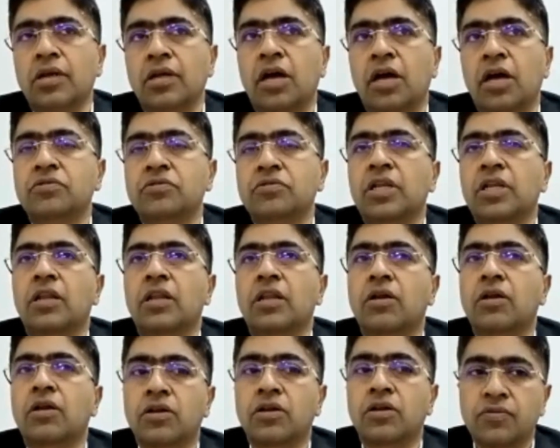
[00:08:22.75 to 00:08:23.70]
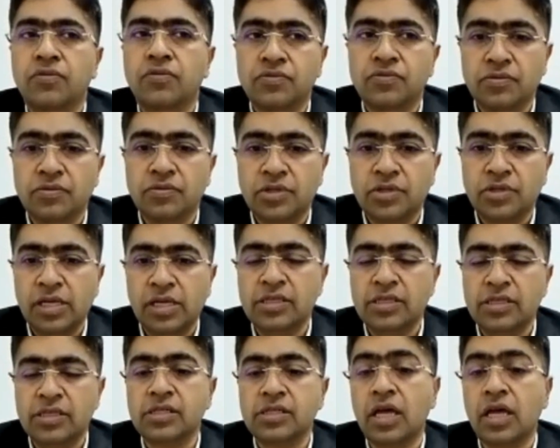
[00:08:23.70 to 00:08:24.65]
I've seen a lot of
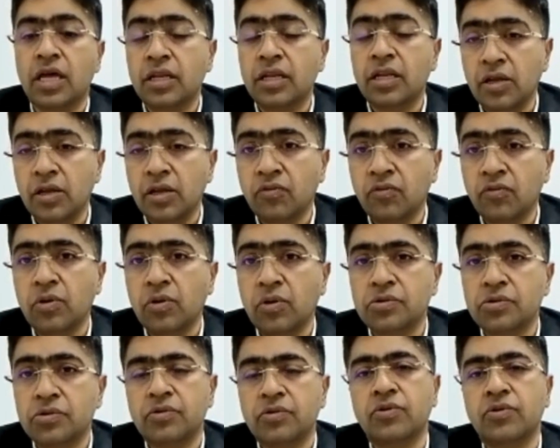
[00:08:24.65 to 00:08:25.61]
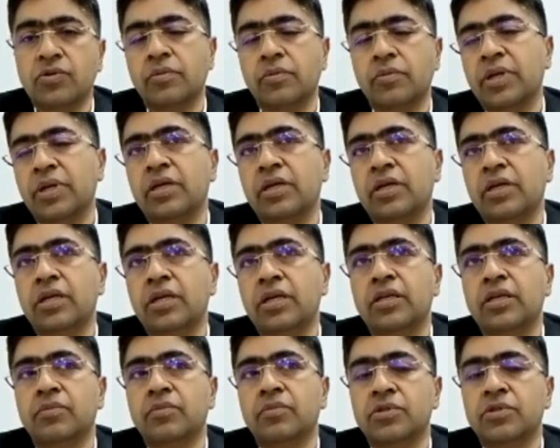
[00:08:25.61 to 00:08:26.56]
changes and evolution for the better in
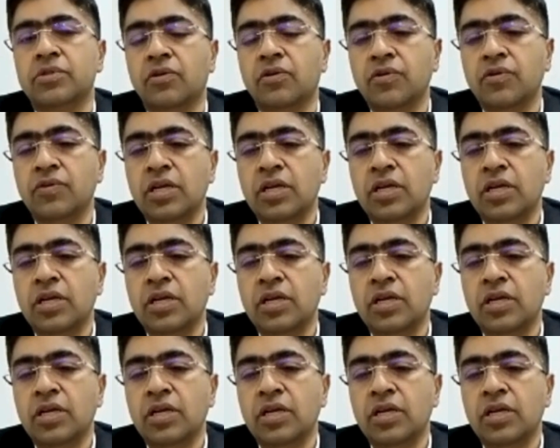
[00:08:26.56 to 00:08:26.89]
terms of